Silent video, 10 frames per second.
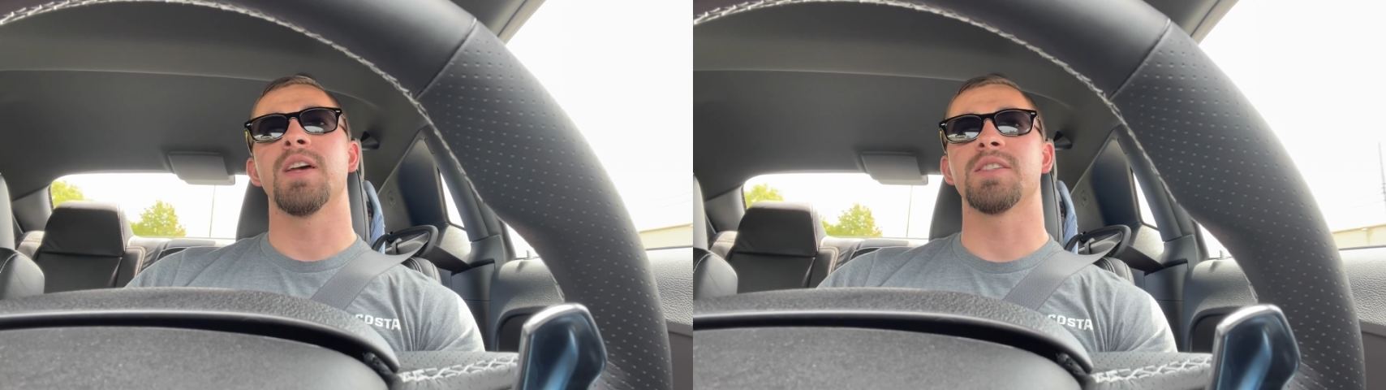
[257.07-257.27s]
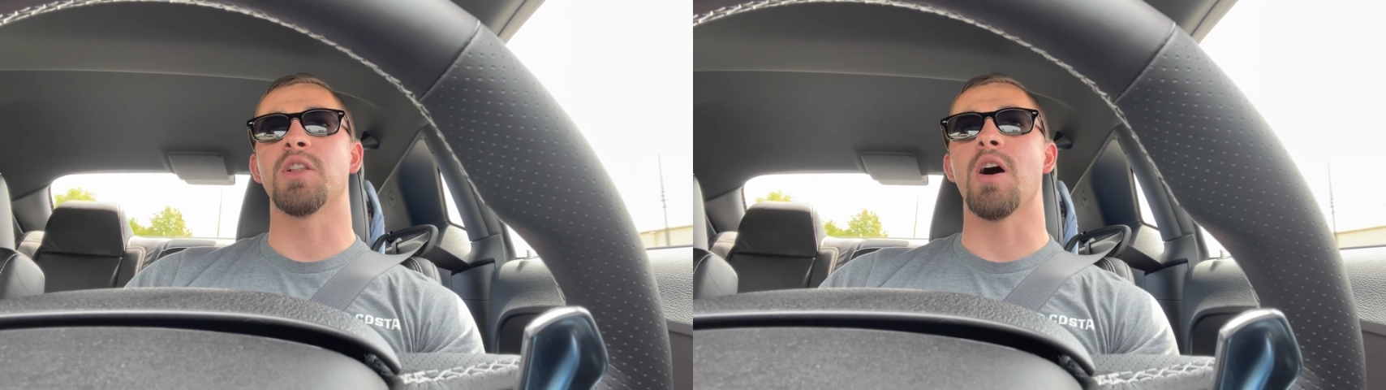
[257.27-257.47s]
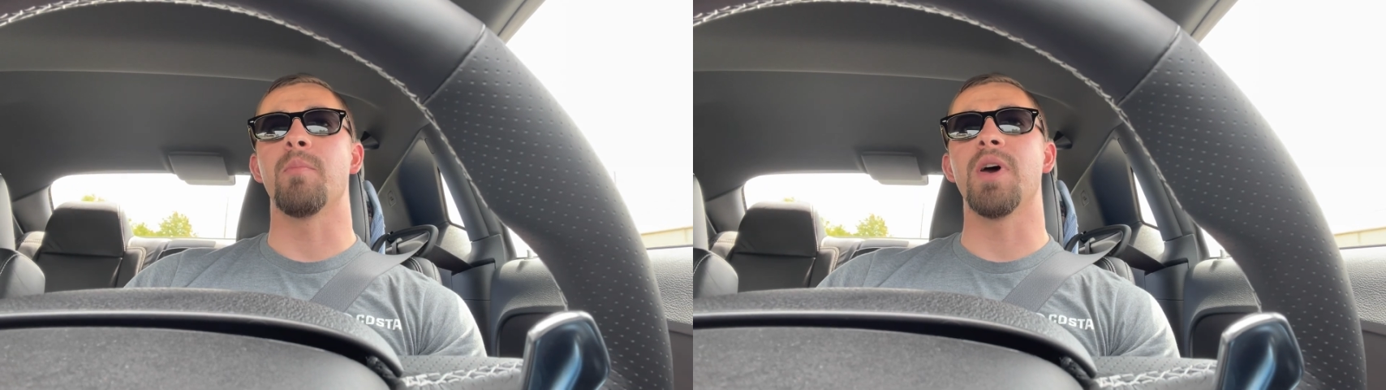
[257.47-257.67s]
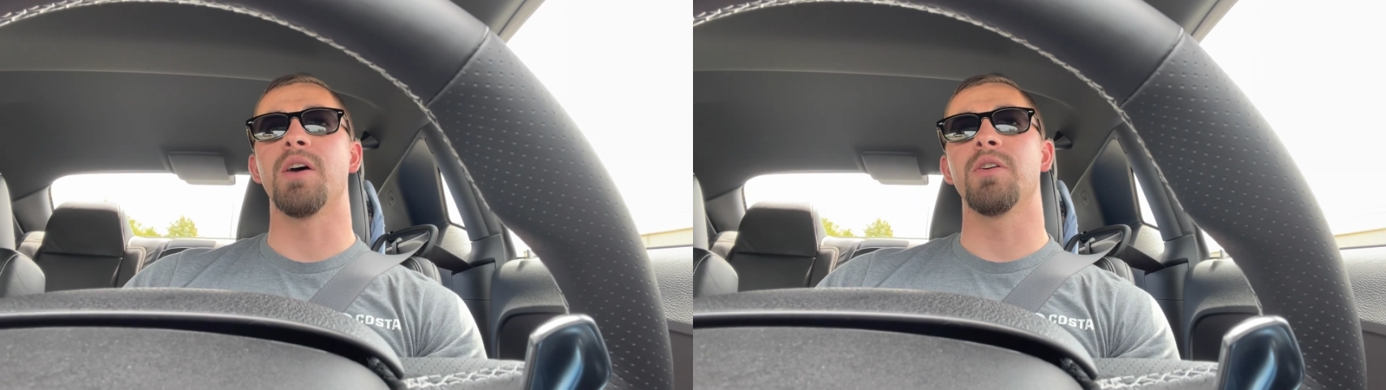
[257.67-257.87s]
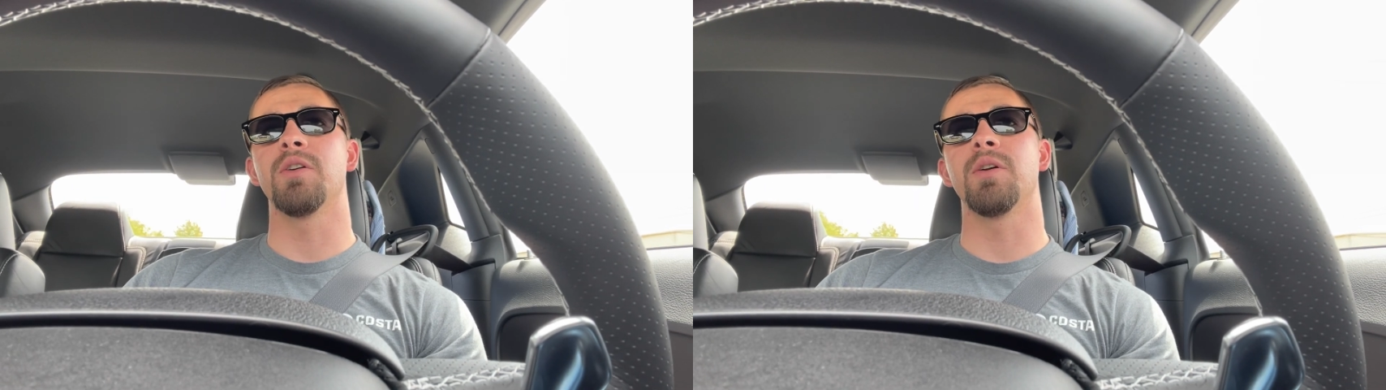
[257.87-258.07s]
it's a lot
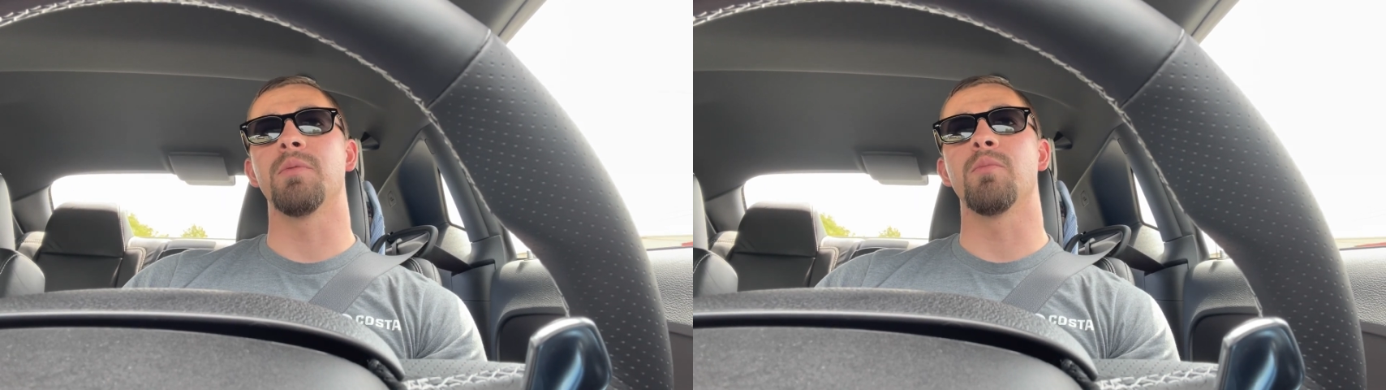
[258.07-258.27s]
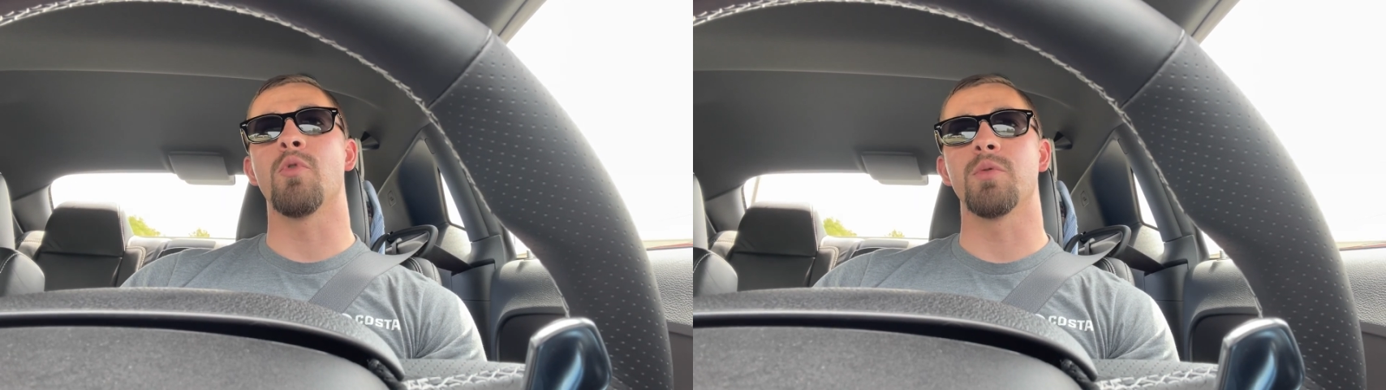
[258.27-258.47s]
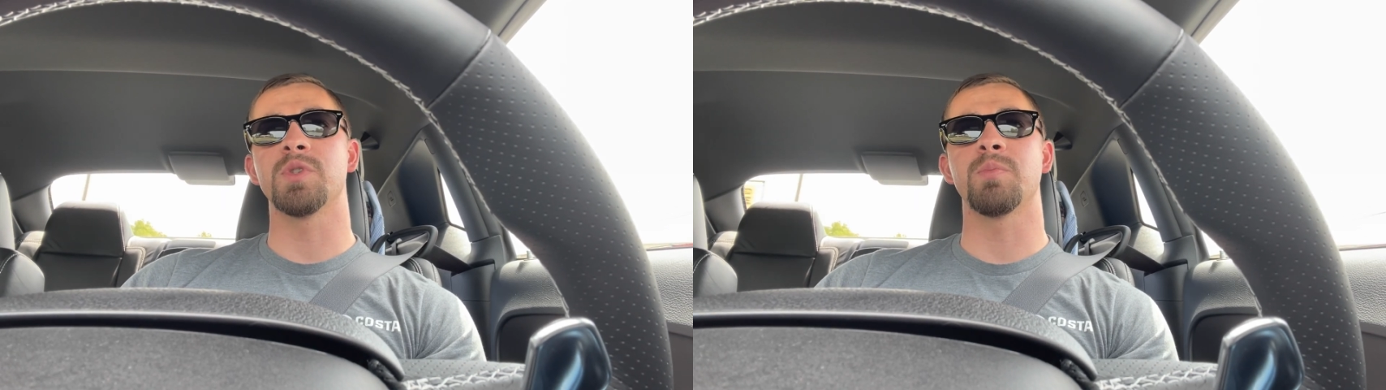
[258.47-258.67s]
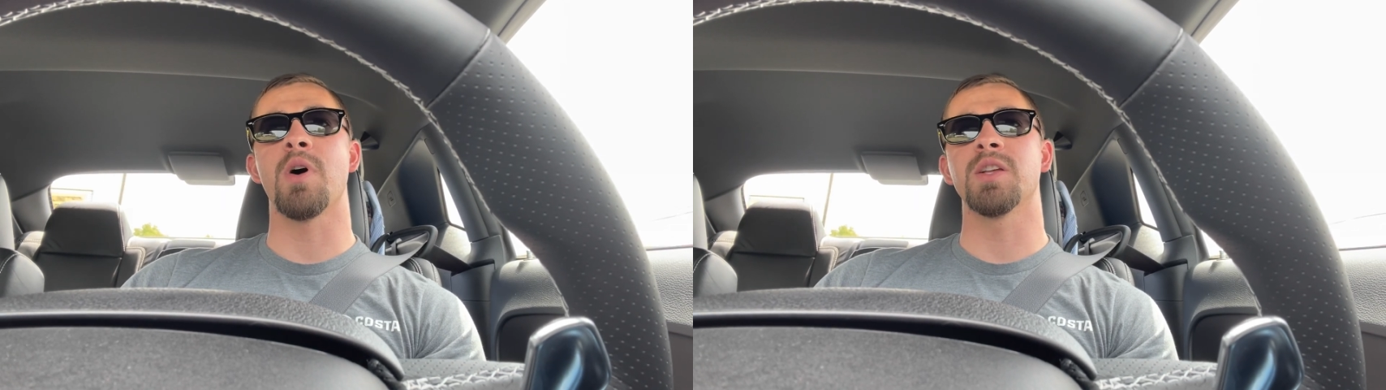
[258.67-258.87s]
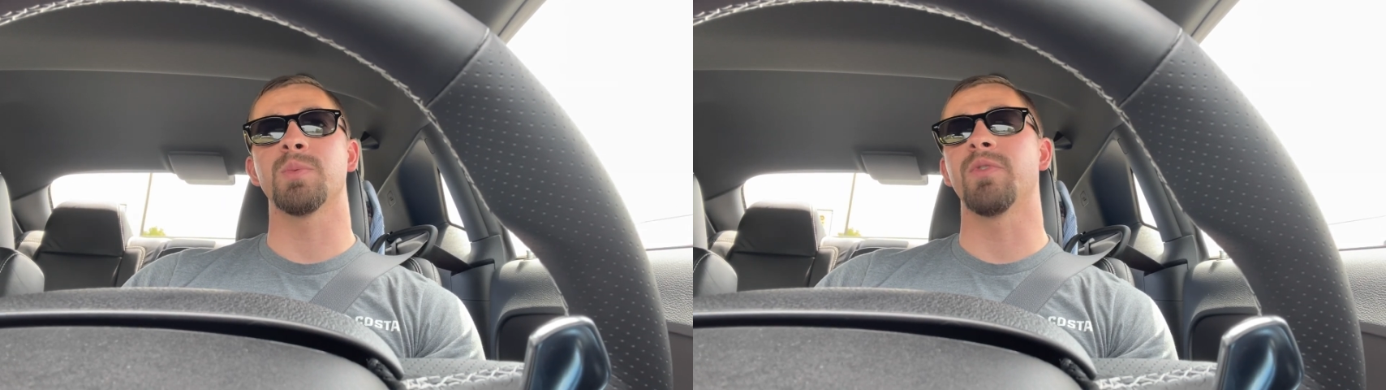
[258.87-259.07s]
better and more
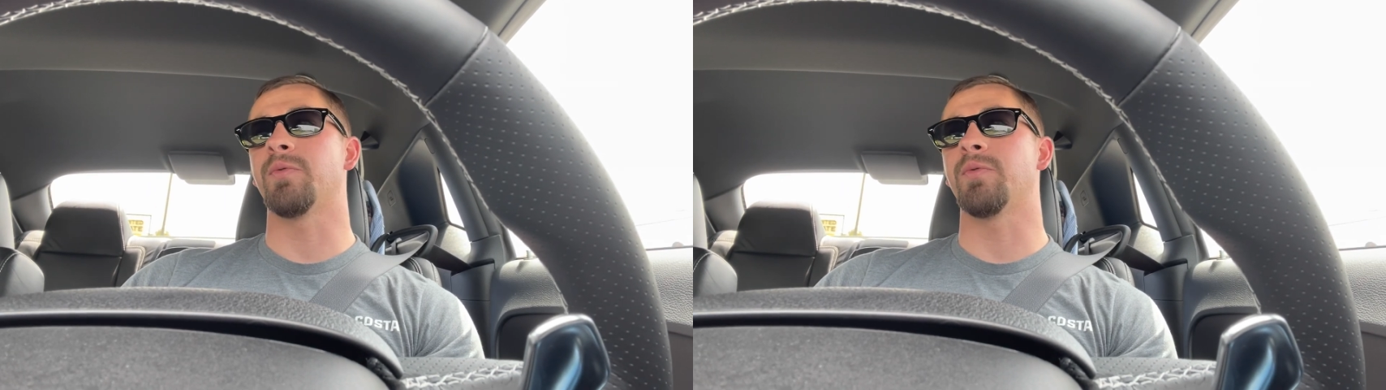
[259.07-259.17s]
responsive,